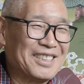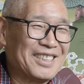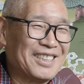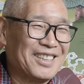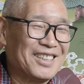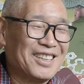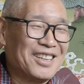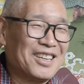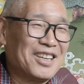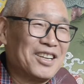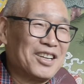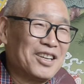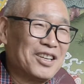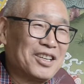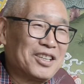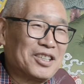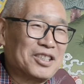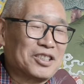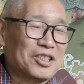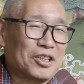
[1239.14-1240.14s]
Yeah.
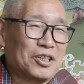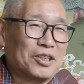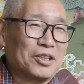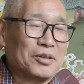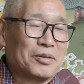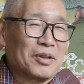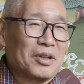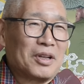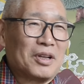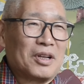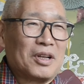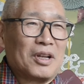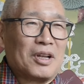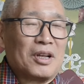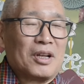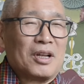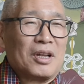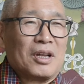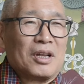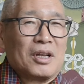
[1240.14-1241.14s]
So
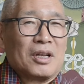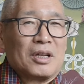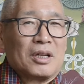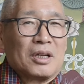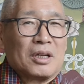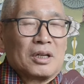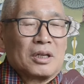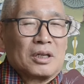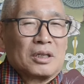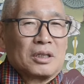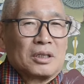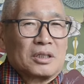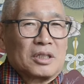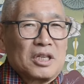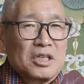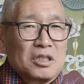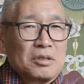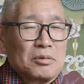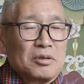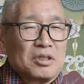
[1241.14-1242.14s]

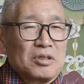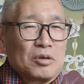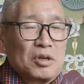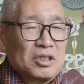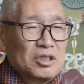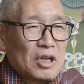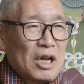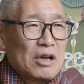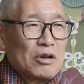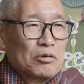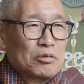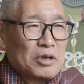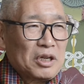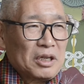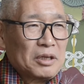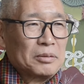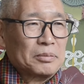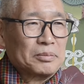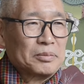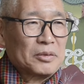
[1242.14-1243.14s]
since business was
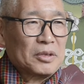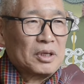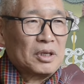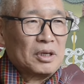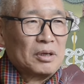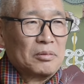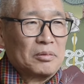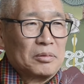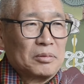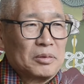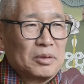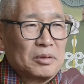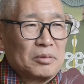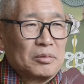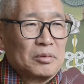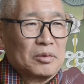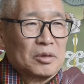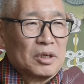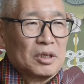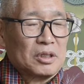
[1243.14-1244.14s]
eye-opening uh,
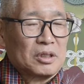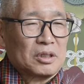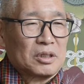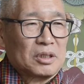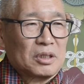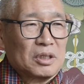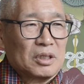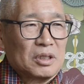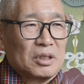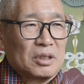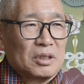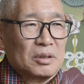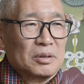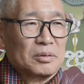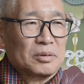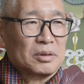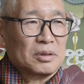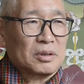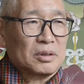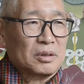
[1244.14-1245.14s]
because uh,
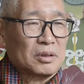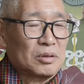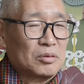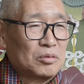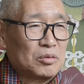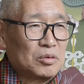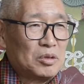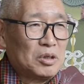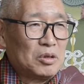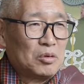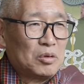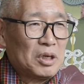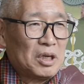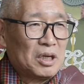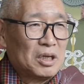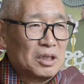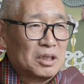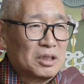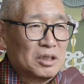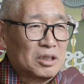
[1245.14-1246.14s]
we
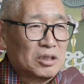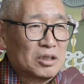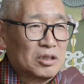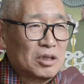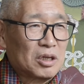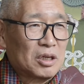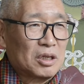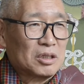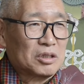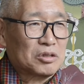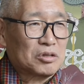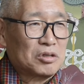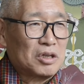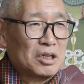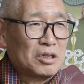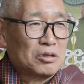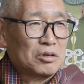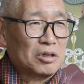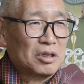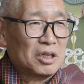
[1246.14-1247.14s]
were
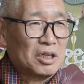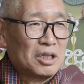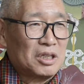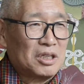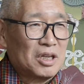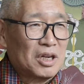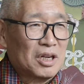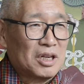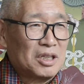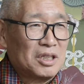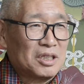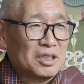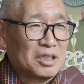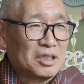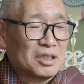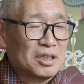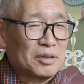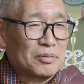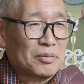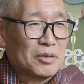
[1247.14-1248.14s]
strained during the Indira
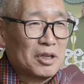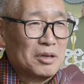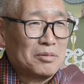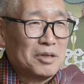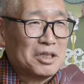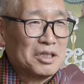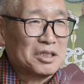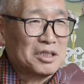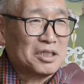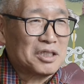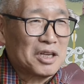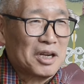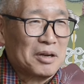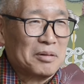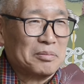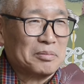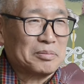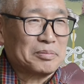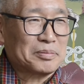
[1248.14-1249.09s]
Gandhi's emergency time.